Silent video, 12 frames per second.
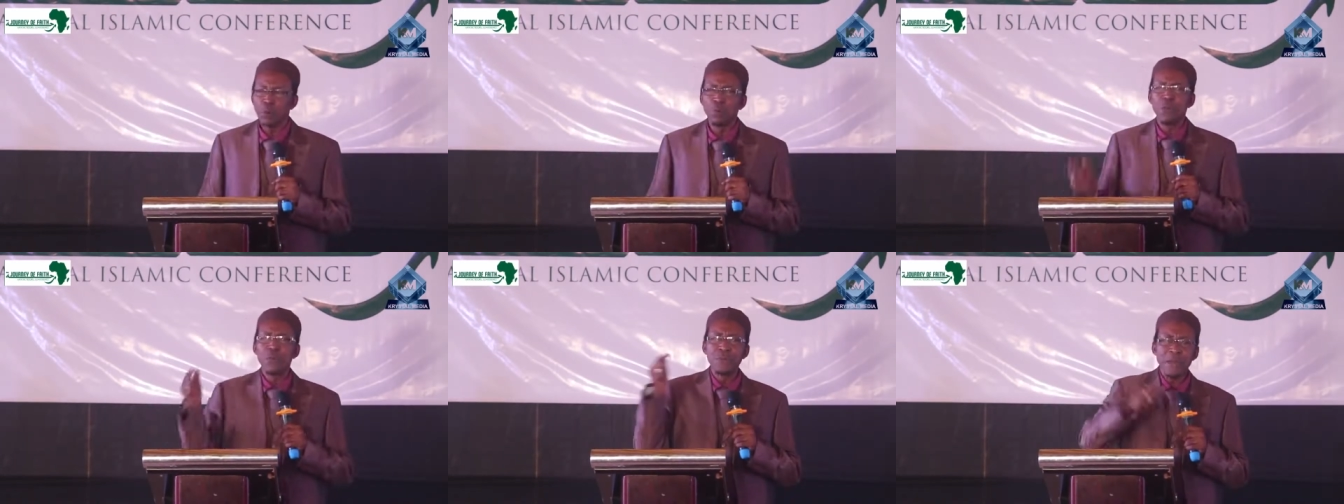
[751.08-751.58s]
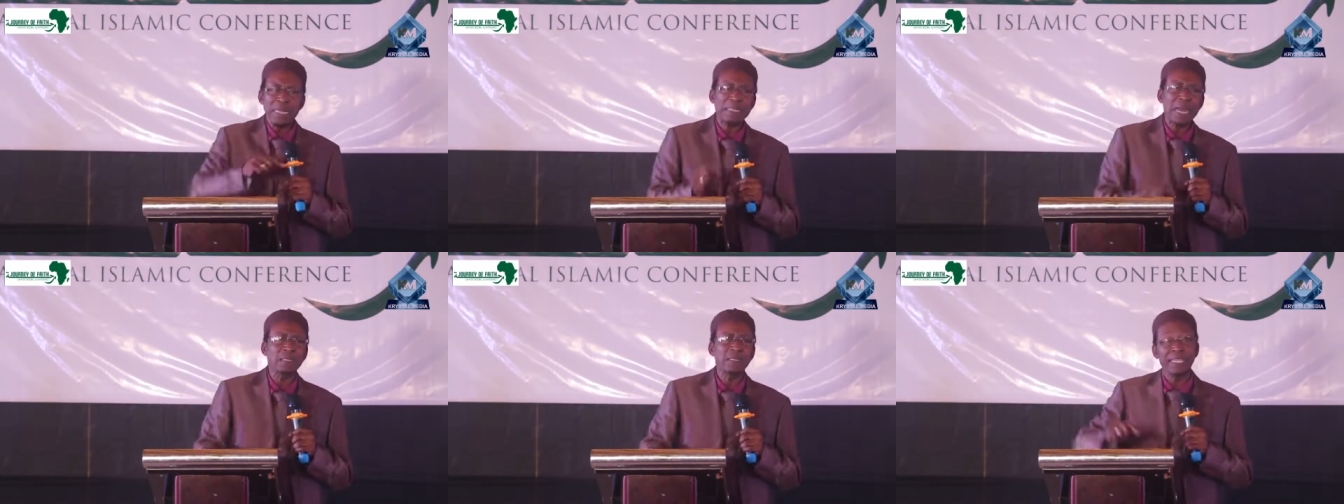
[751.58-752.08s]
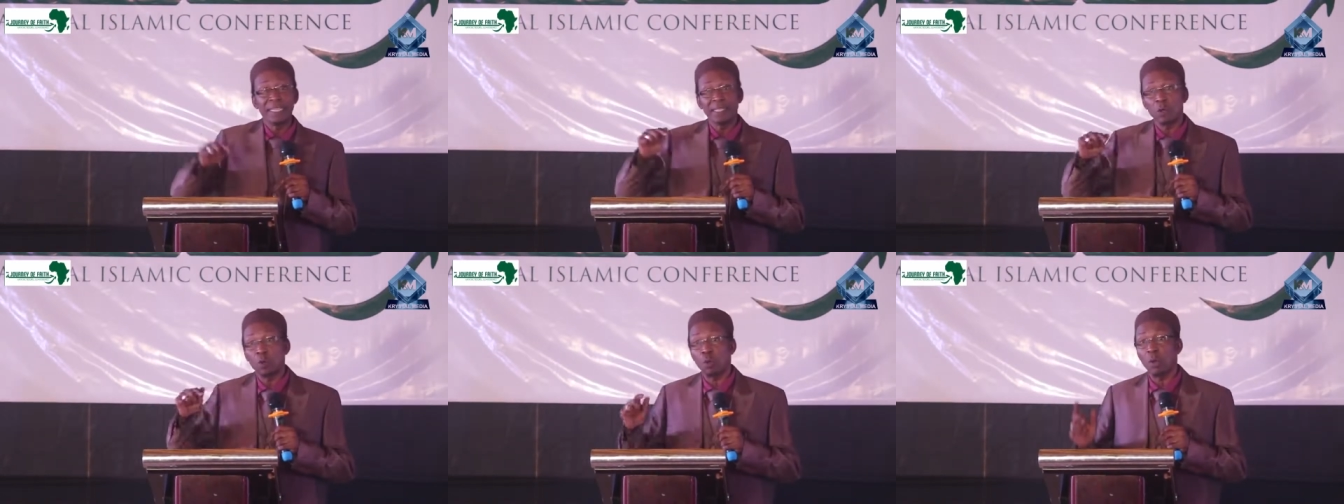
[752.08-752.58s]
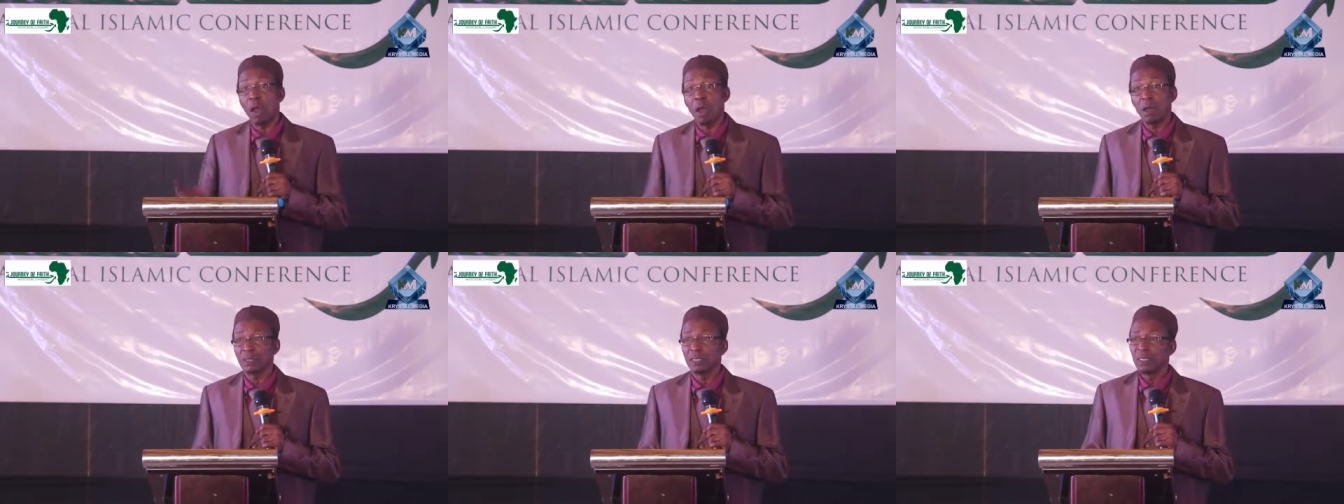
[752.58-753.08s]
We read that in the
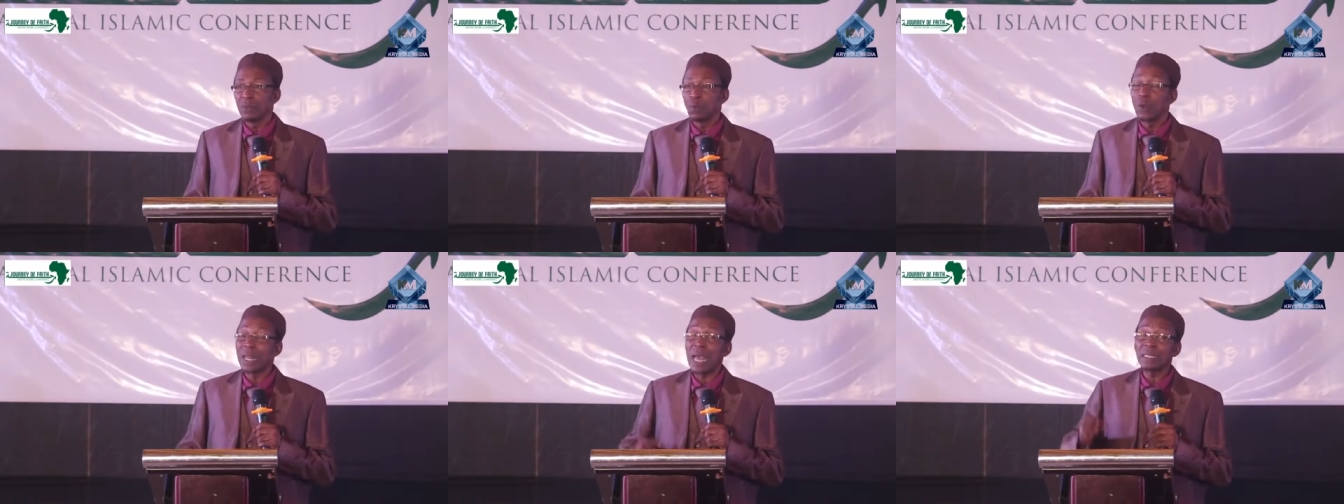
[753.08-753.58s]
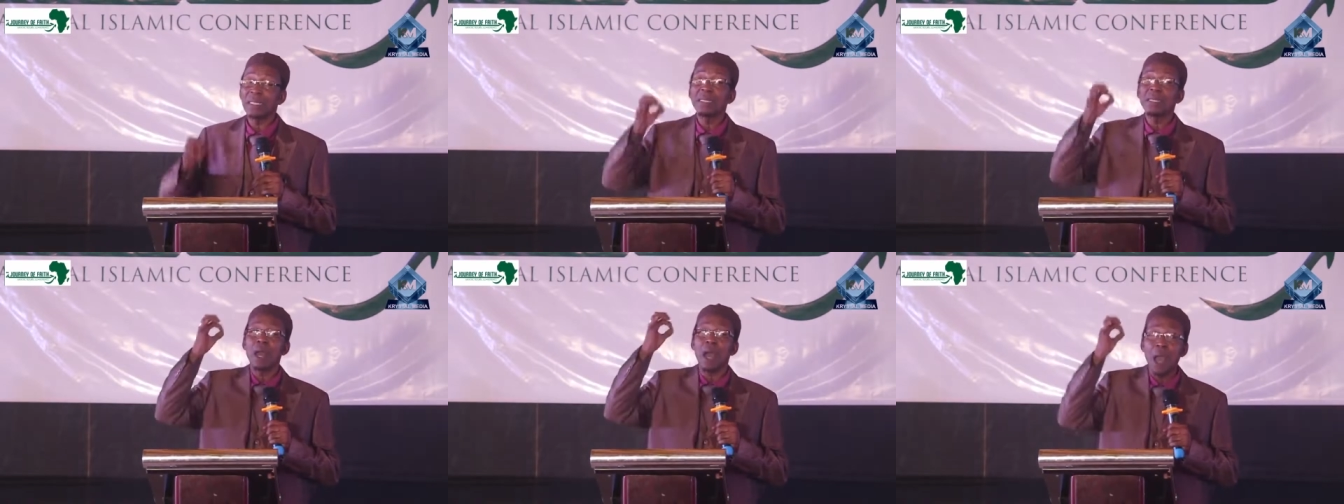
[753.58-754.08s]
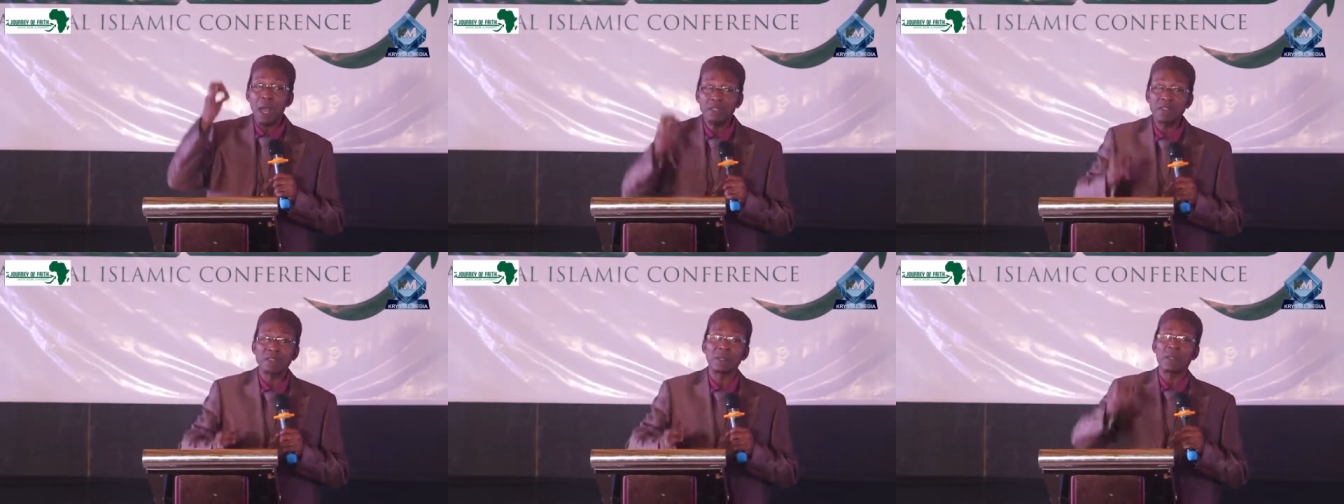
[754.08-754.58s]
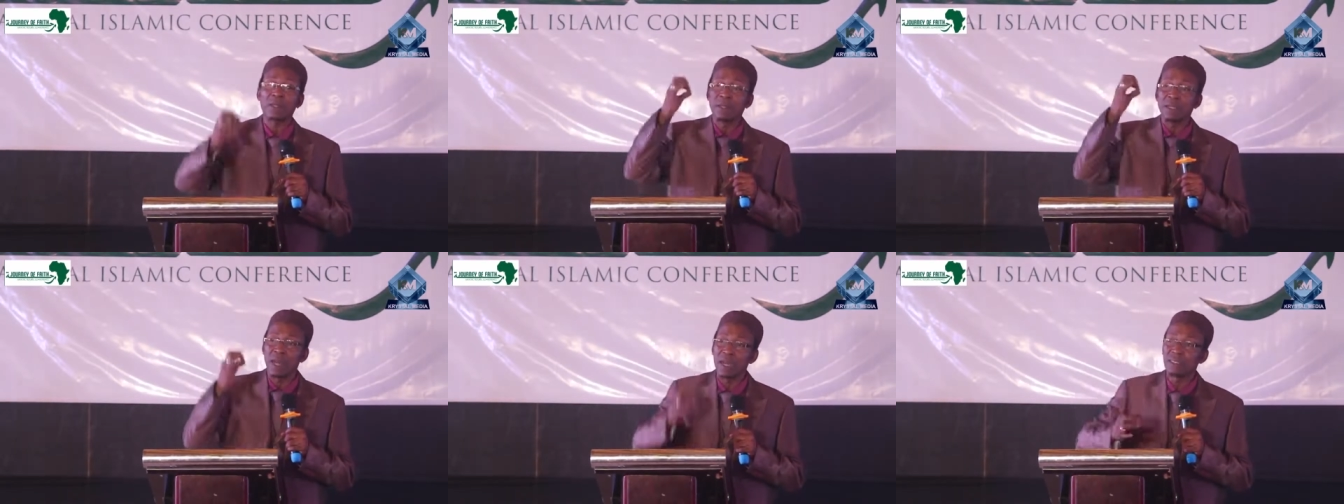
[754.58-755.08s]
Quran. Walakinna
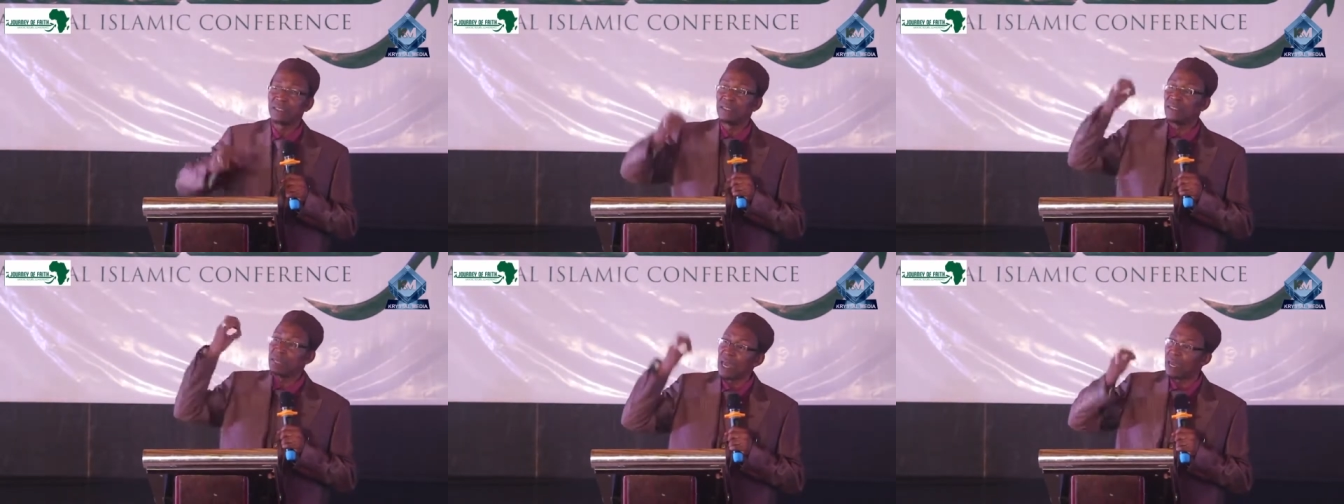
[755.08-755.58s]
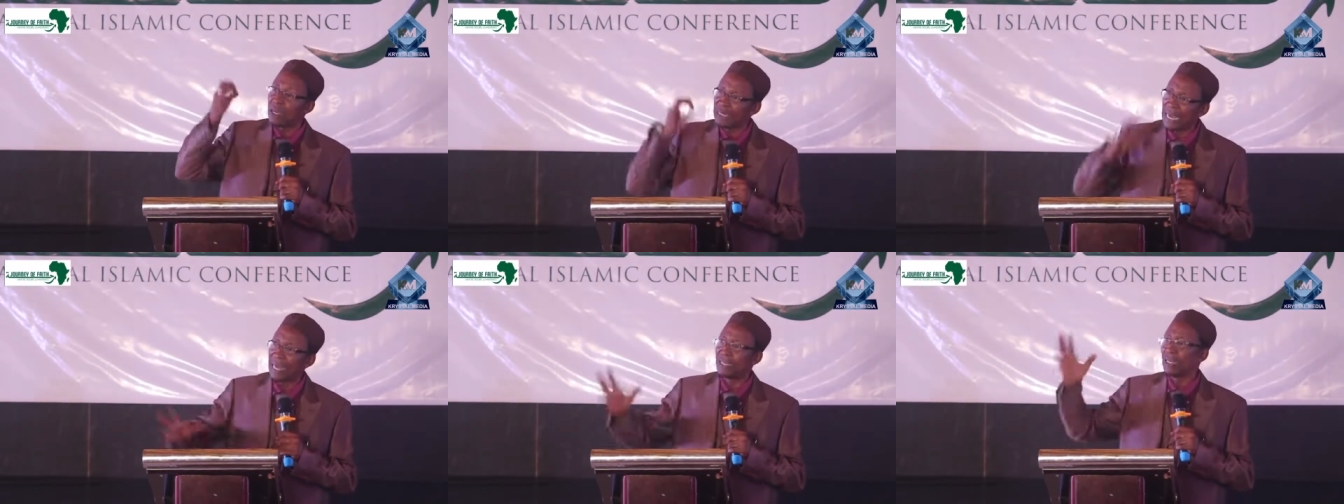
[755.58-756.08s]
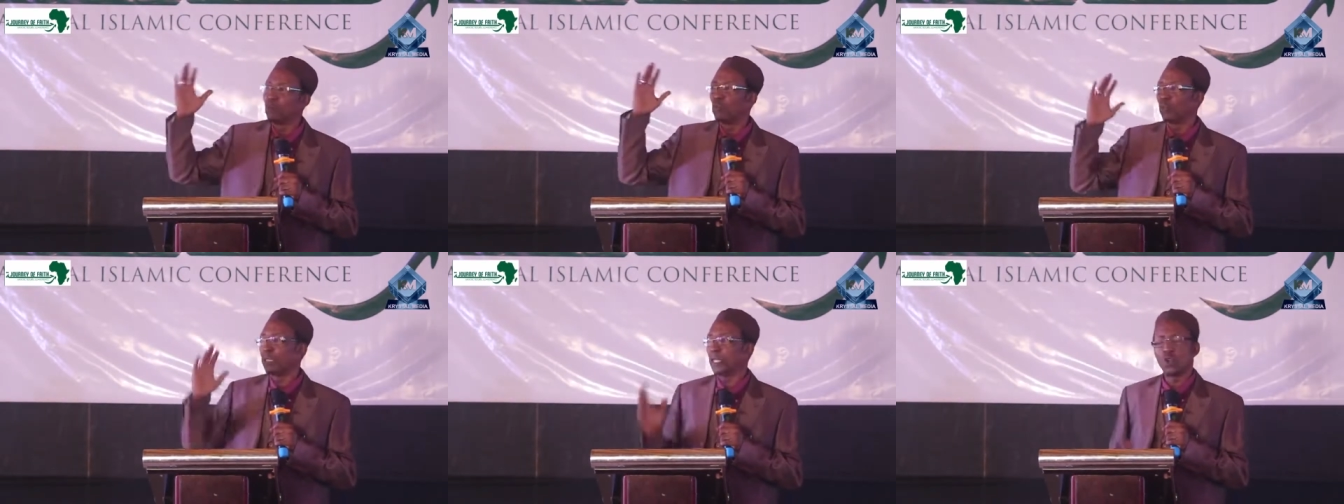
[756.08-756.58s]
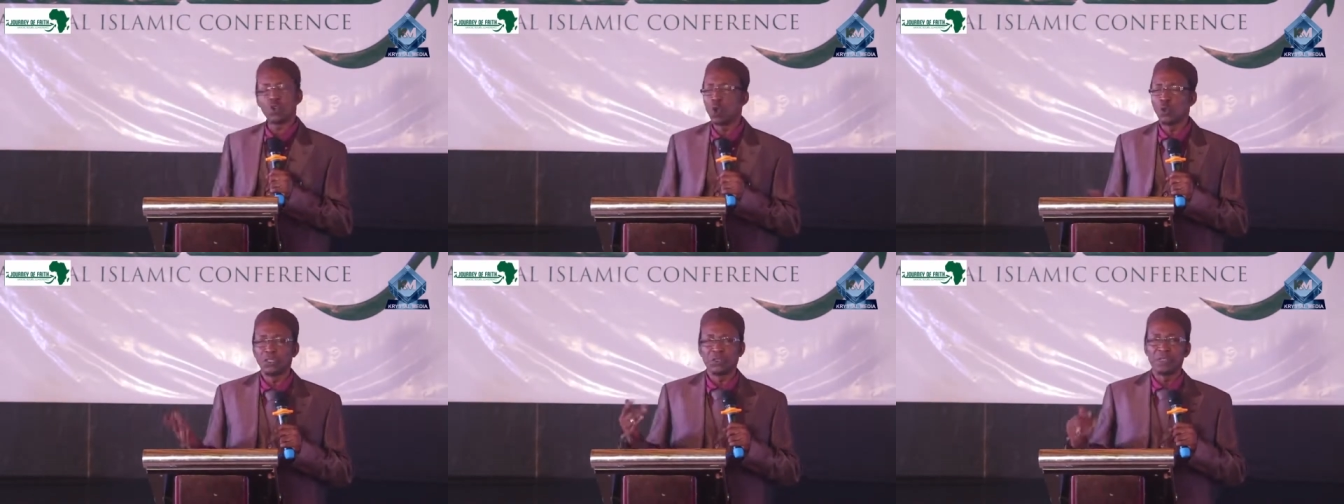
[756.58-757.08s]
aksaran nasi la ya'lamu. They don't
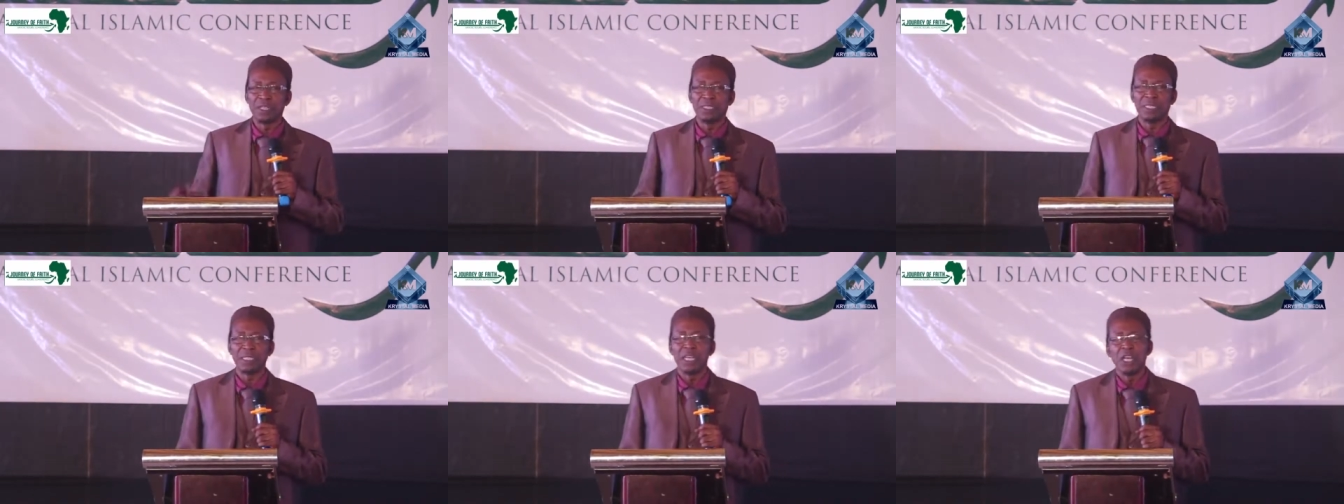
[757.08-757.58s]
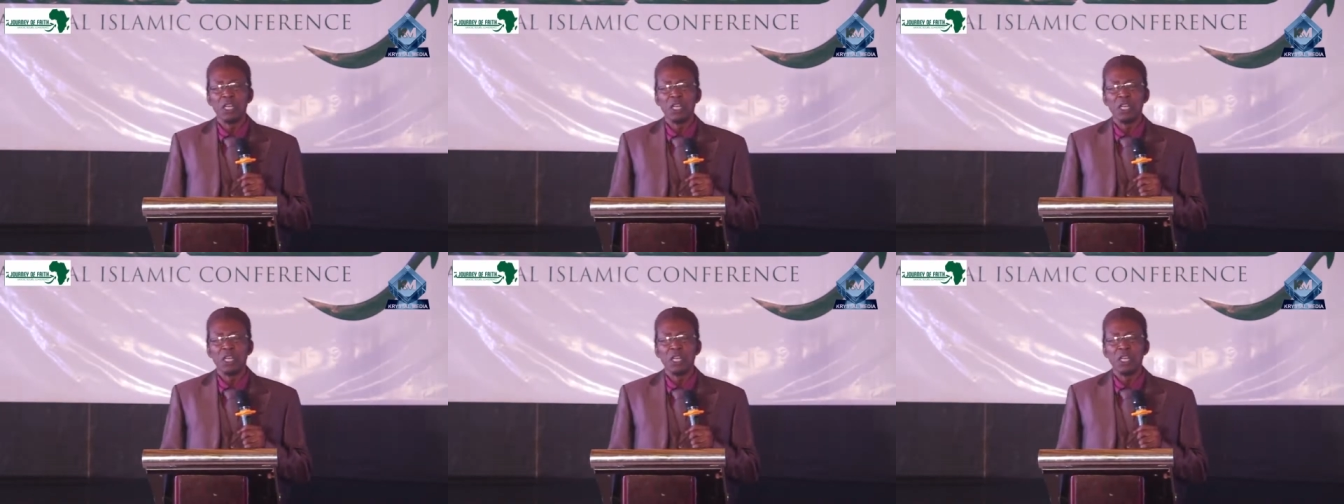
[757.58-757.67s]
know this religion.